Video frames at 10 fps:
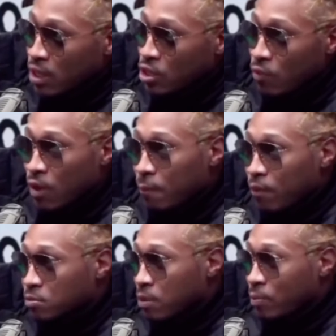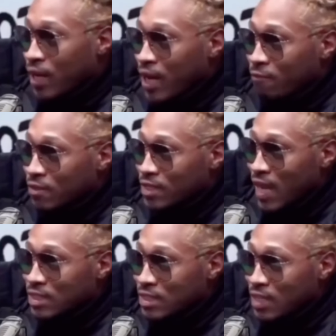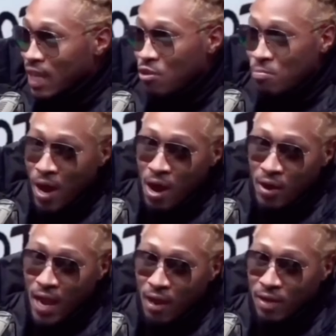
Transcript: You really supposed to be paying that for taxes. Now right. you balled out.